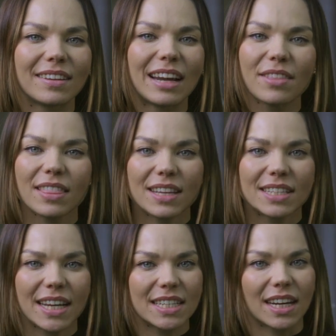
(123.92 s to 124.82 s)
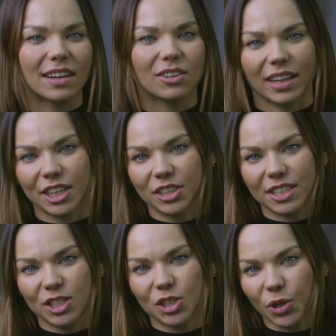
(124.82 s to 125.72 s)
Now that the data
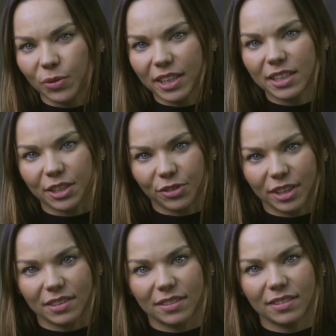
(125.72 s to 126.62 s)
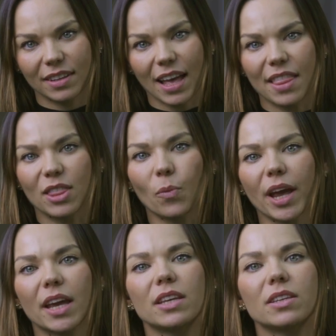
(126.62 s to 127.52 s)
collection is totally different, and the
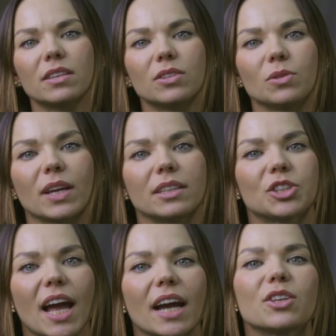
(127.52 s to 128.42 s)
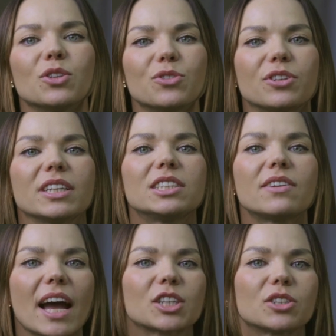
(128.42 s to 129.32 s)
way you can track user
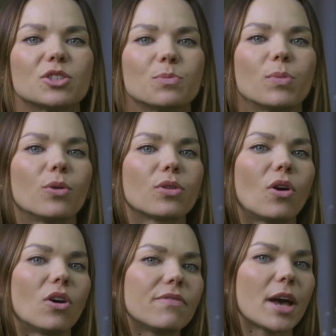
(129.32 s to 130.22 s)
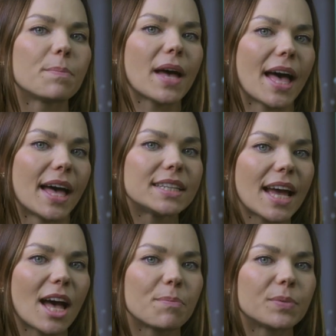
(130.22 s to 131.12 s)
interactions both on web and
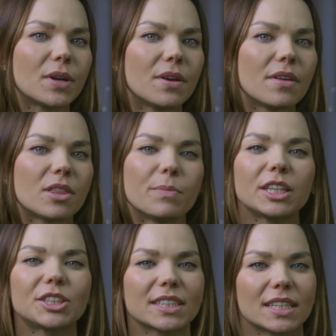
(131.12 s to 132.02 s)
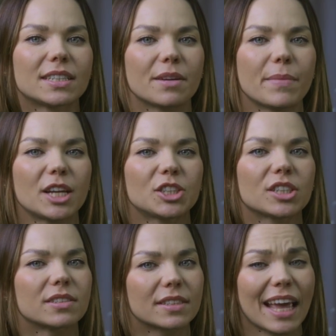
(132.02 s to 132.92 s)
app, the metrics and
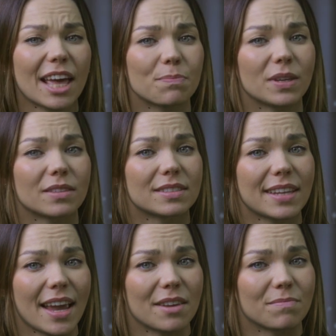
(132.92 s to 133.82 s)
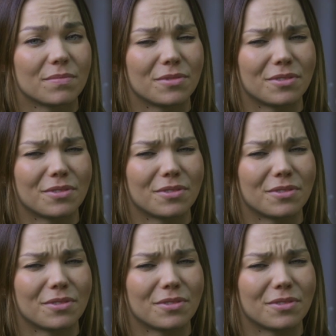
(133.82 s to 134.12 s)
dimensions can't be the same,